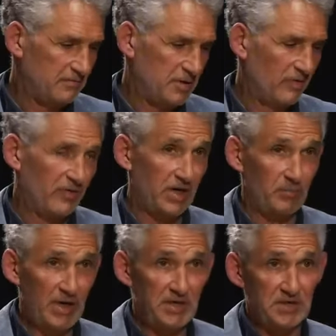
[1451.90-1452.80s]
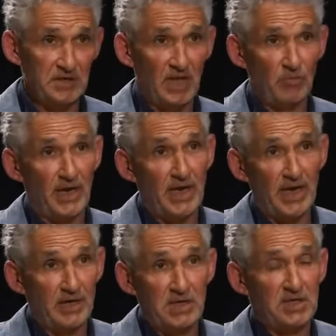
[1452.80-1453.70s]
got very obese, and the other one
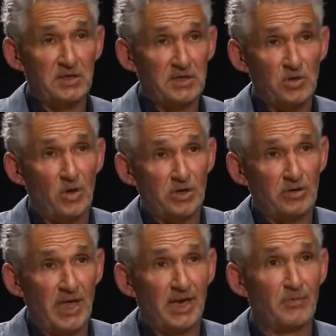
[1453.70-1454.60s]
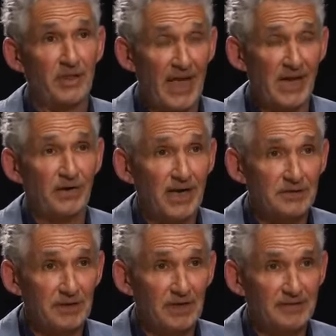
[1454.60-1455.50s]
had an eating disorder and ended with
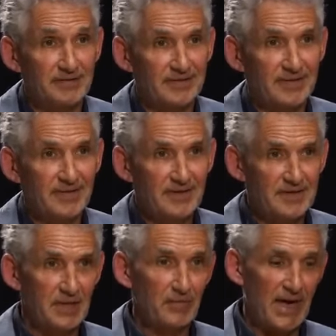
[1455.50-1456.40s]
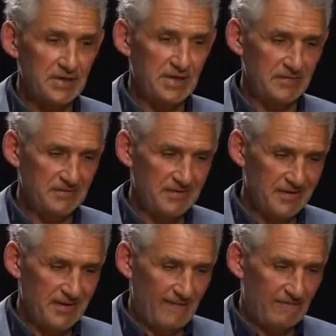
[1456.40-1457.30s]
anorexia. Mm. So they were acting
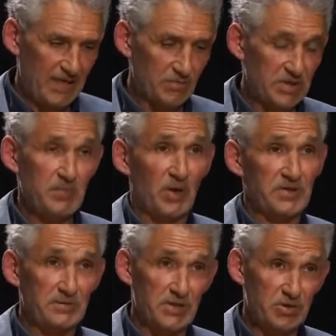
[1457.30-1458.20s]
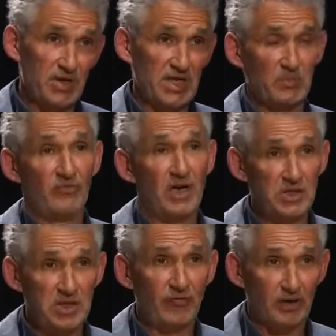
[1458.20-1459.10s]
in response to a stress, but
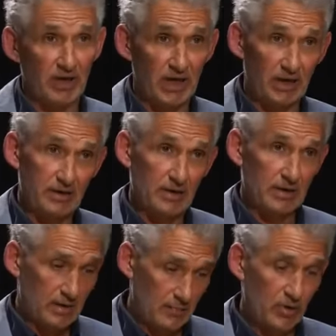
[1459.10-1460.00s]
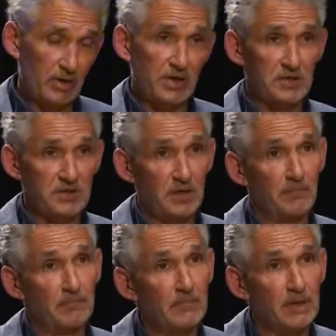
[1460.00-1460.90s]
very differently, probably because
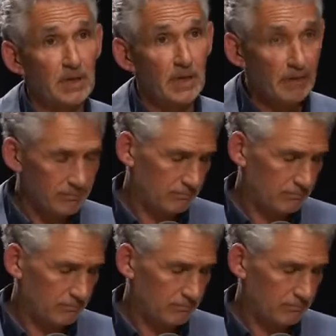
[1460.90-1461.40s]
the eh,